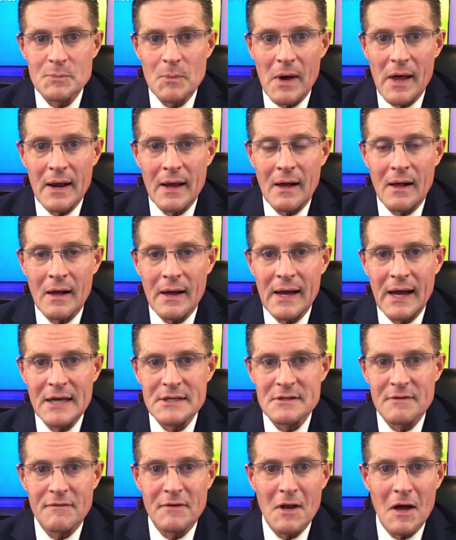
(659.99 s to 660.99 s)
spreading all
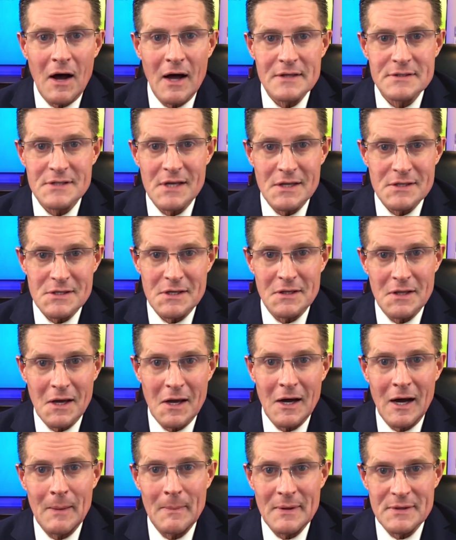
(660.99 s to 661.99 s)
kinds of nonsense in the
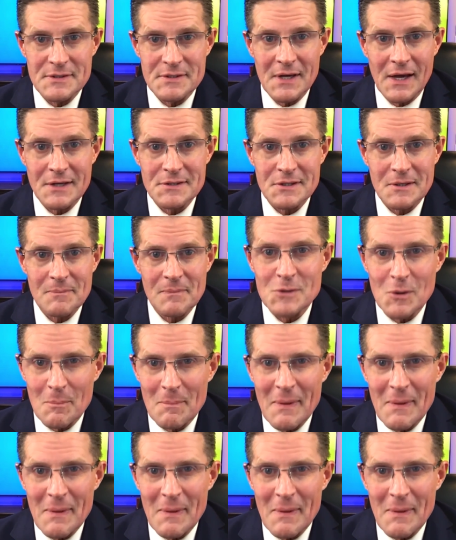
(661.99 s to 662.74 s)
comment section. So